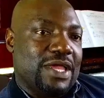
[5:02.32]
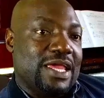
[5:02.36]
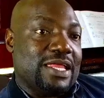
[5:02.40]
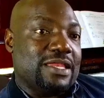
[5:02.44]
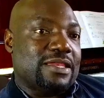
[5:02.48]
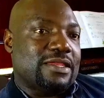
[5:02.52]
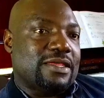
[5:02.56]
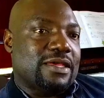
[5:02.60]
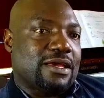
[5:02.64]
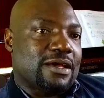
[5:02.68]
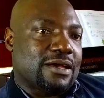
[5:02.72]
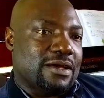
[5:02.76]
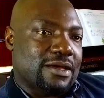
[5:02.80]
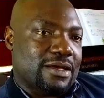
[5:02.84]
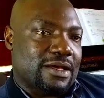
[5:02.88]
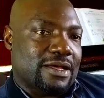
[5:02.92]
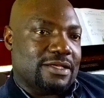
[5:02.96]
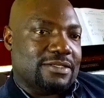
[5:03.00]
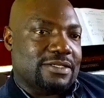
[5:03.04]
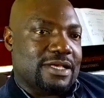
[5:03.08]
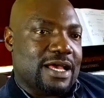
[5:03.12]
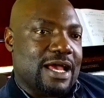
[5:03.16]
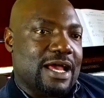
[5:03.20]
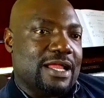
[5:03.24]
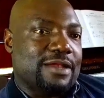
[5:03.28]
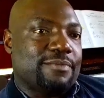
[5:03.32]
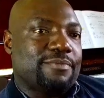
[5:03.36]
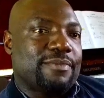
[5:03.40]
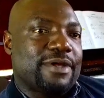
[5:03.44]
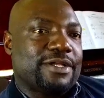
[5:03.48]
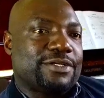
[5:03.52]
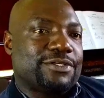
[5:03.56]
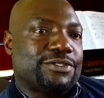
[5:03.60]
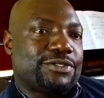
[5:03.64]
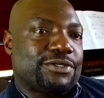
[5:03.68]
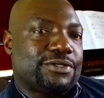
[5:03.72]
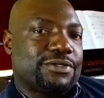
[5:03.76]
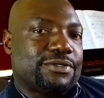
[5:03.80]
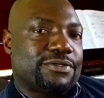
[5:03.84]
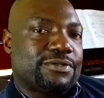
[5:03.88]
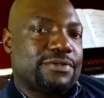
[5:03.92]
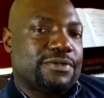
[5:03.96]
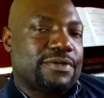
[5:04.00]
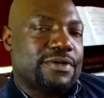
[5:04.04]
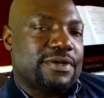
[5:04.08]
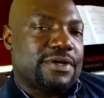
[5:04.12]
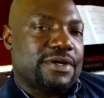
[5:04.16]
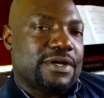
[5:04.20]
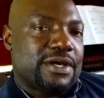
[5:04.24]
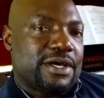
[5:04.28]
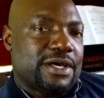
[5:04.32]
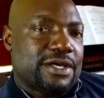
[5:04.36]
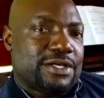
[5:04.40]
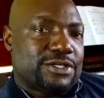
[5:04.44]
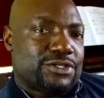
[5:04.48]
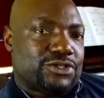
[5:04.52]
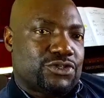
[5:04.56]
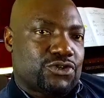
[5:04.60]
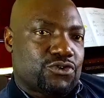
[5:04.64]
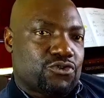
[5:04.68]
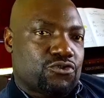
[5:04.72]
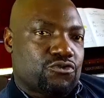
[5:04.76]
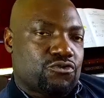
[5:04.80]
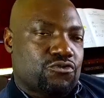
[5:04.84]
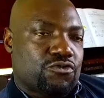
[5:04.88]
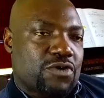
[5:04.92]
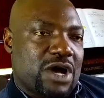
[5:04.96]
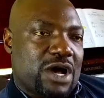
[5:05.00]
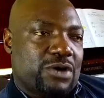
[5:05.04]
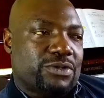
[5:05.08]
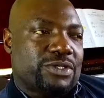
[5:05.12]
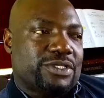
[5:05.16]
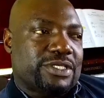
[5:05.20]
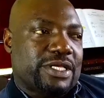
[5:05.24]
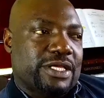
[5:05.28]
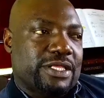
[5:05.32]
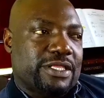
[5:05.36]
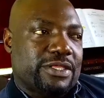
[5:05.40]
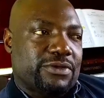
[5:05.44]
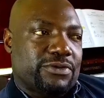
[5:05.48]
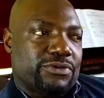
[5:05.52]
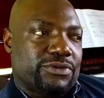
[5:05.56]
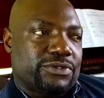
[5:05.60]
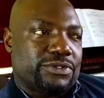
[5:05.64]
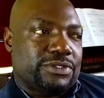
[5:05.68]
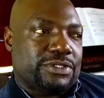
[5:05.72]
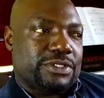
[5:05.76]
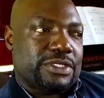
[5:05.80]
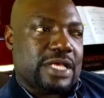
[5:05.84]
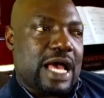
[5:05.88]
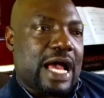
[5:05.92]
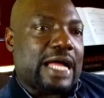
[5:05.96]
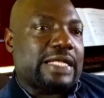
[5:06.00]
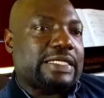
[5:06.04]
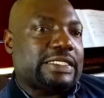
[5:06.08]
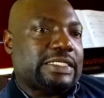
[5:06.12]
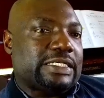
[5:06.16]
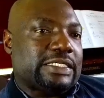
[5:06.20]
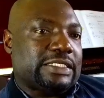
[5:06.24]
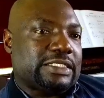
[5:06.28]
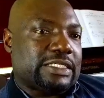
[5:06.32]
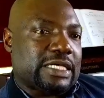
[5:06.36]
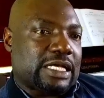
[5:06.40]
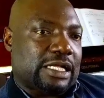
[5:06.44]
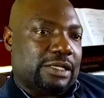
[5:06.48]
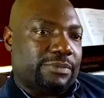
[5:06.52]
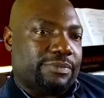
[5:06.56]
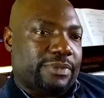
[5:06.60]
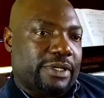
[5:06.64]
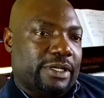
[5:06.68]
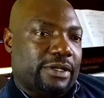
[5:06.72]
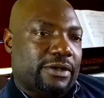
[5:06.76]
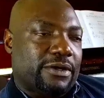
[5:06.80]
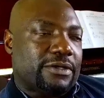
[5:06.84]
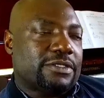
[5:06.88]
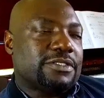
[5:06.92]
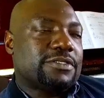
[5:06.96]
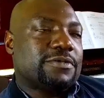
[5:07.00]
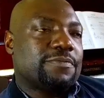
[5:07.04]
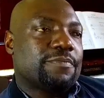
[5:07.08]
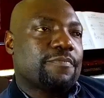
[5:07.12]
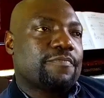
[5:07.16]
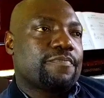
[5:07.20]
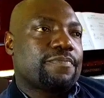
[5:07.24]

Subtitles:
India, as I had mentioned. So I would say those aunties help a lot.